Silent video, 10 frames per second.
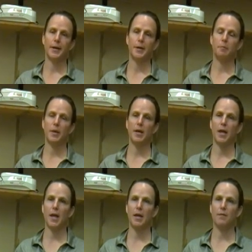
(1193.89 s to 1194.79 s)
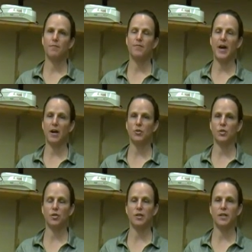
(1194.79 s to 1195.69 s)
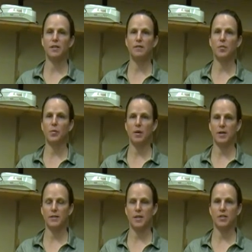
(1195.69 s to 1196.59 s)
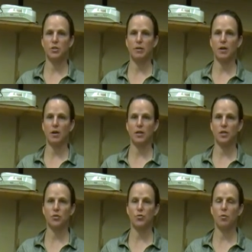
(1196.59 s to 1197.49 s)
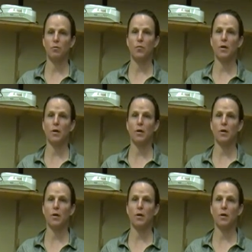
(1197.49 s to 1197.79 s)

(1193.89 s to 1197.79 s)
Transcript: A factor in the process you cannot control.